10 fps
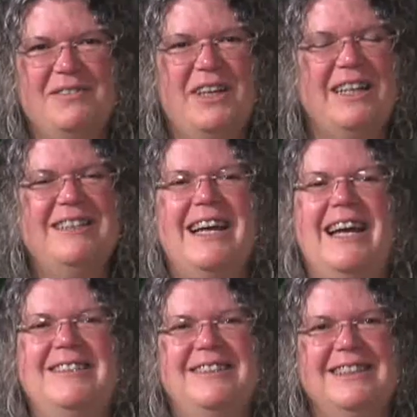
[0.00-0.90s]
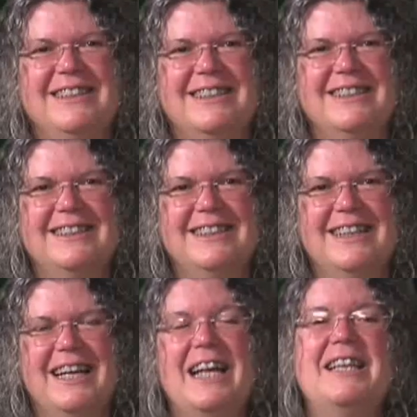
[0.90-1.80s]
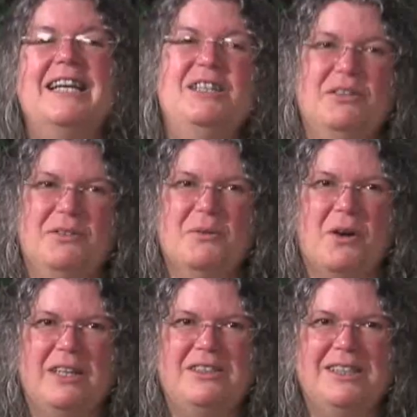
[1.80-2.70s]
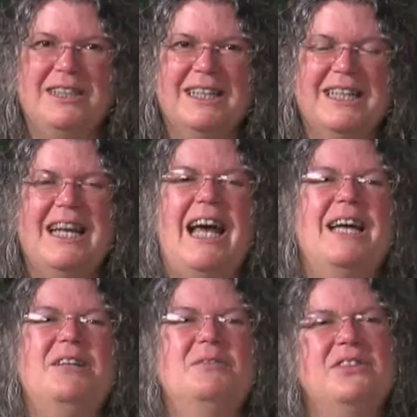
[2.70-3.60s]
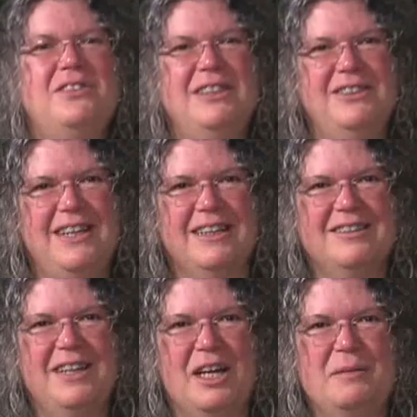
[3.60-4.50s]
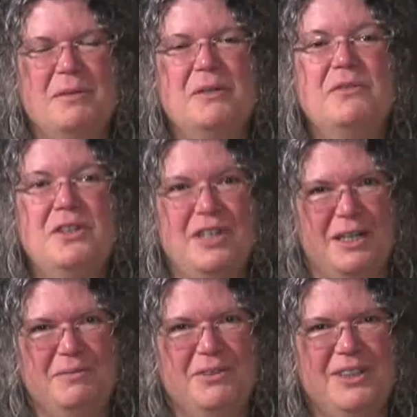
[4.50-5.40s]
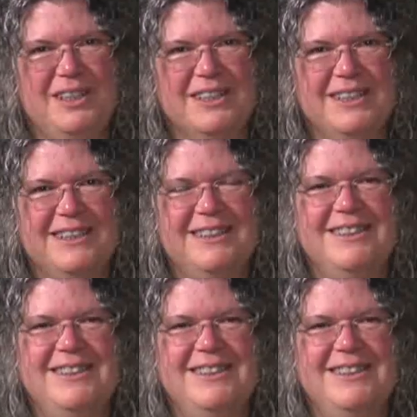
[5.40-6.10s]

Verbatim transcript: Fantastic. Thank you for watching, and we'll see you next time for Time for Healing.